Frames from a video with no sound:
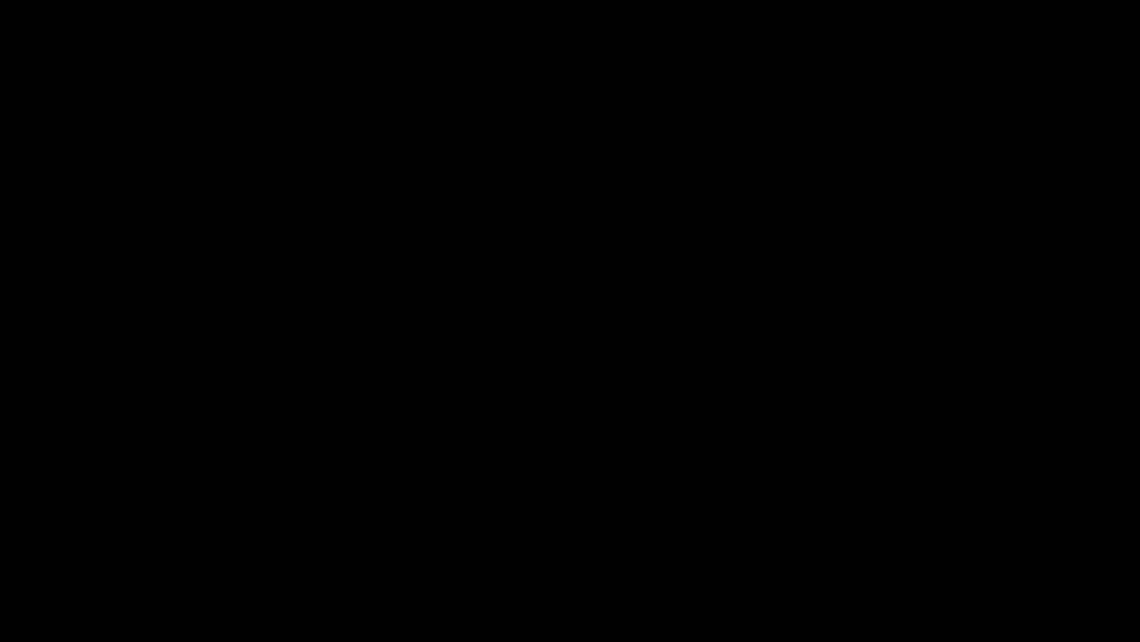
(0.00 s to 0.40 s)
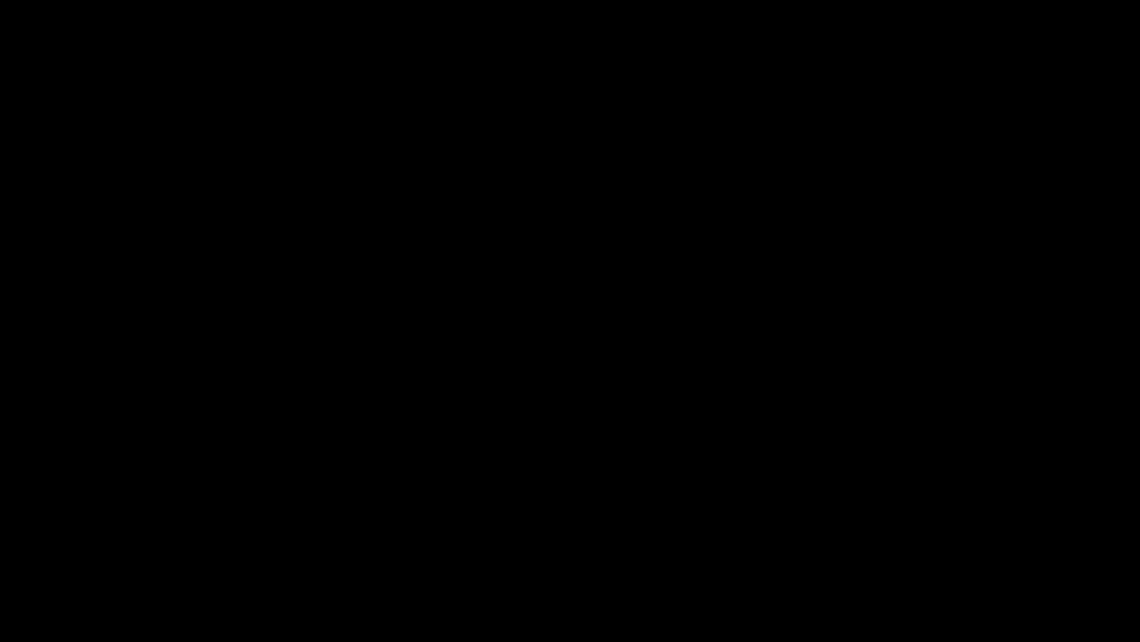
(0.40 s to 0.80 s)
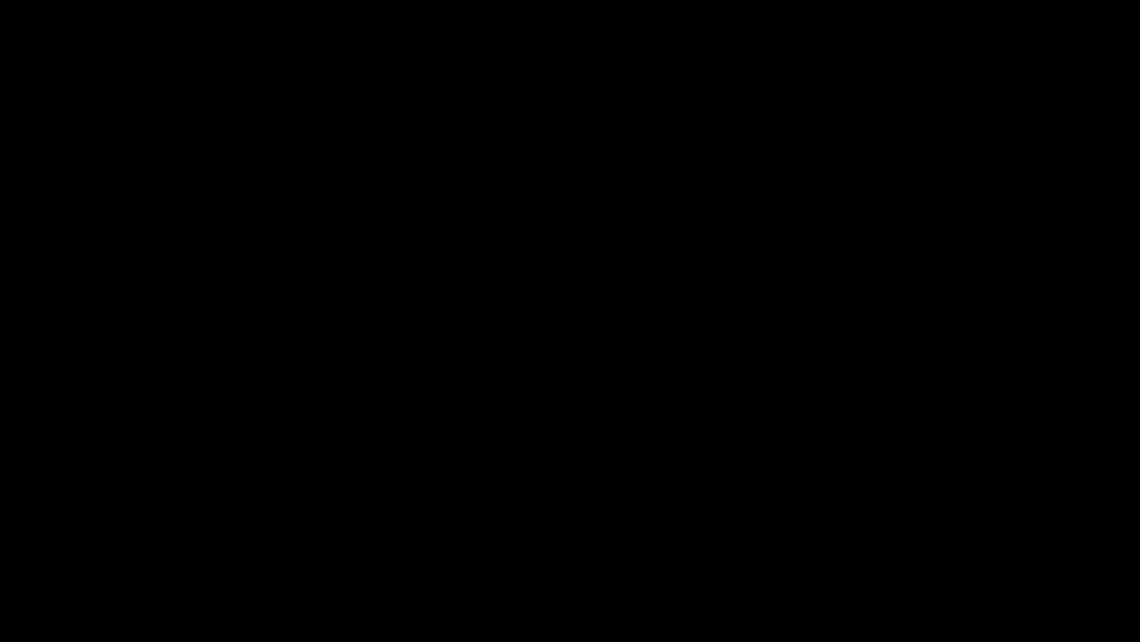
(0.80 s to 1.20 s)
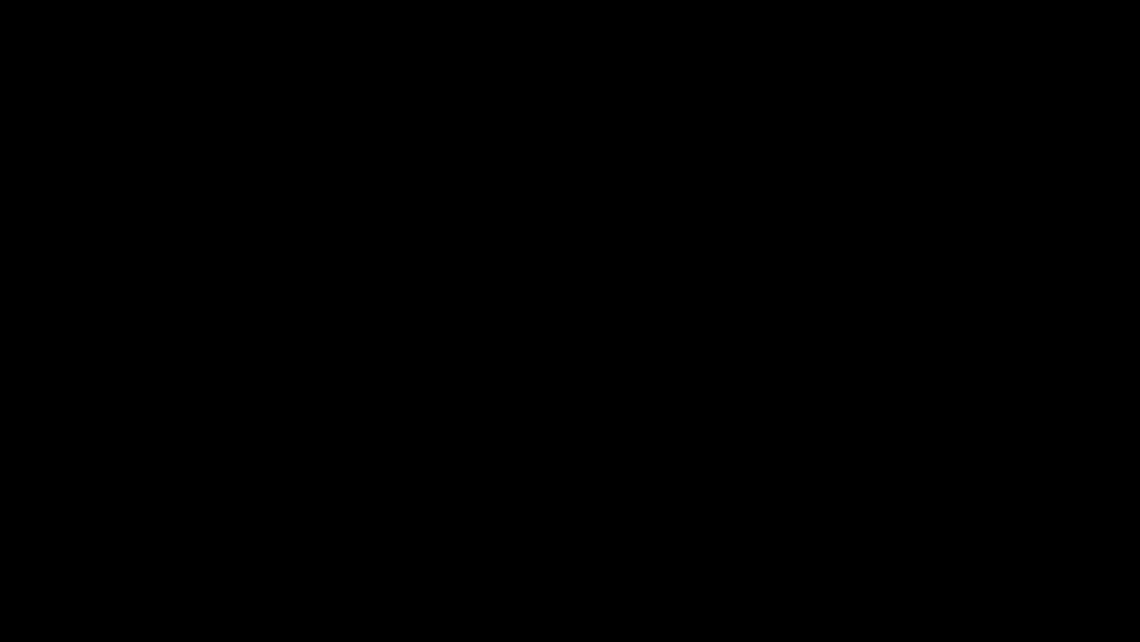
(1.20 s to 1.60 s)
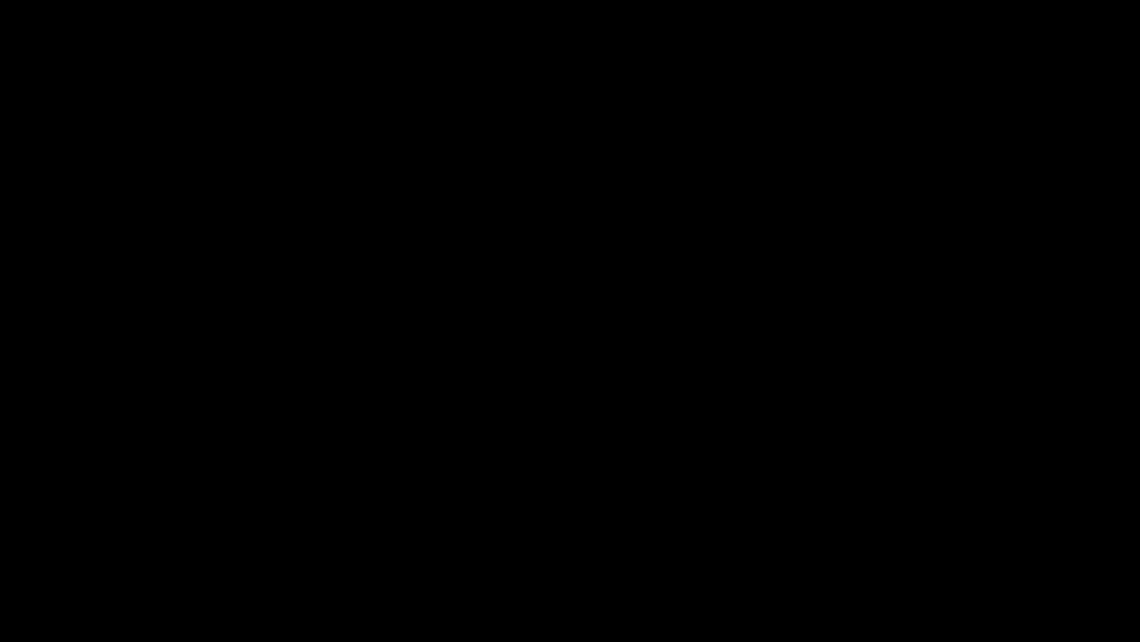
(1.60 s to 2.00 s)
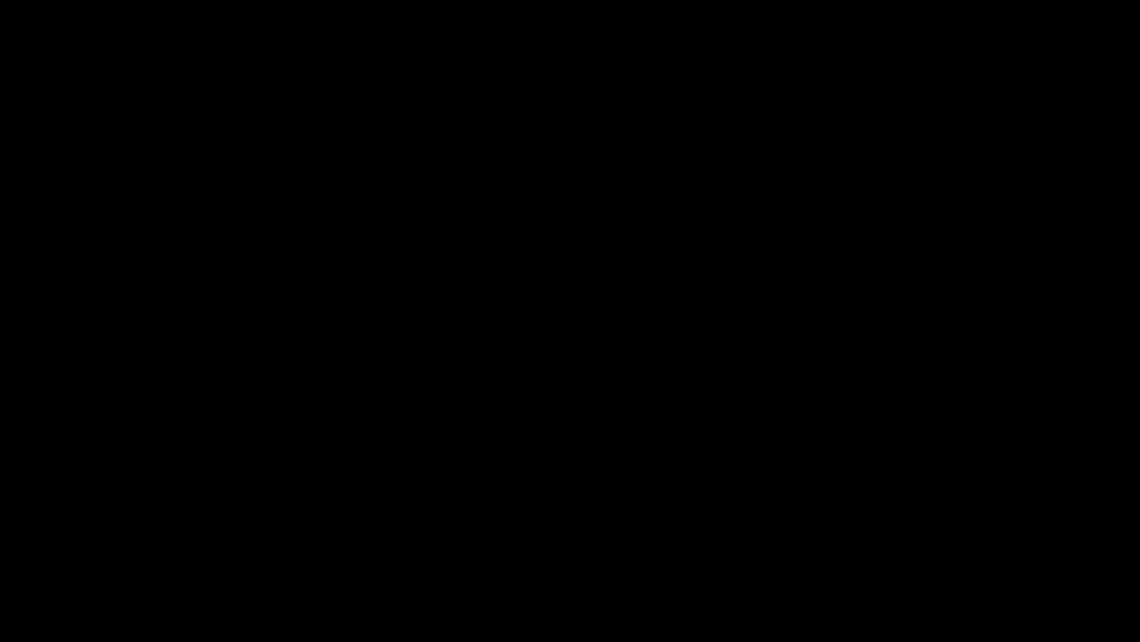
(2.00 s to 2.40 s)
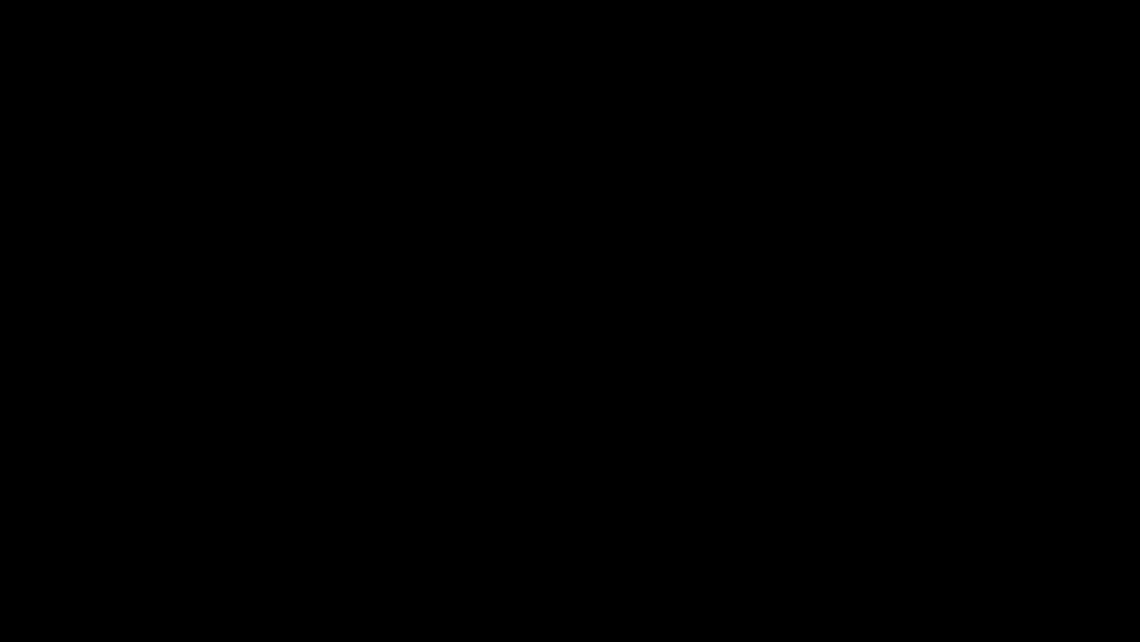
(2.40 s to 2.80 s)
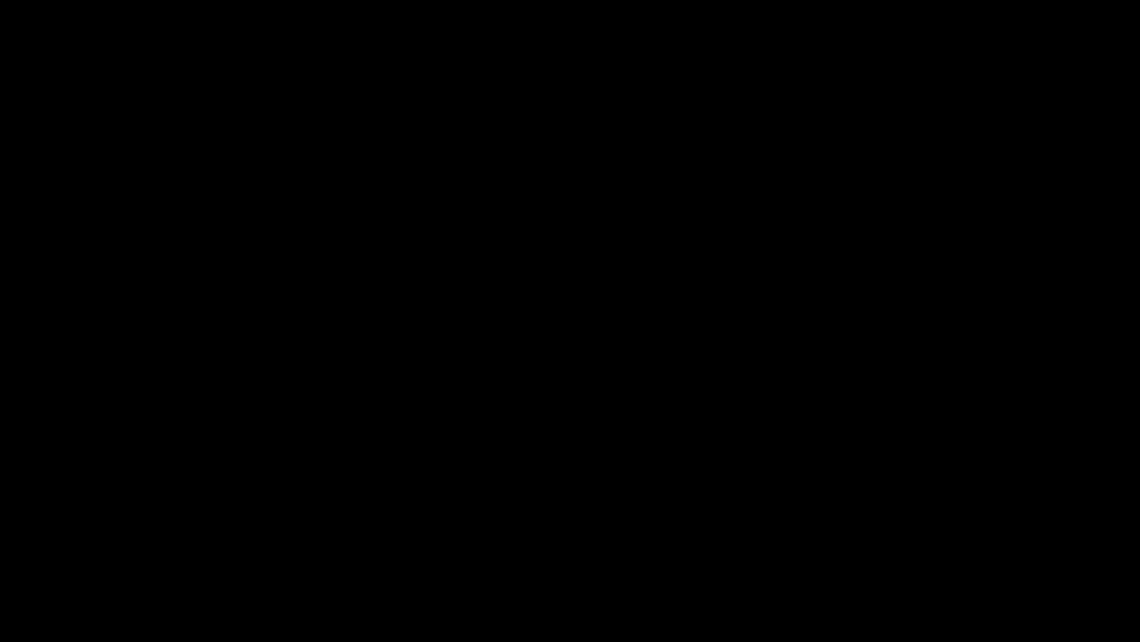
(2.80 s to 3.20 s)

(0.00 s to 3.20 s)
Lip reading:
(no speaker visible)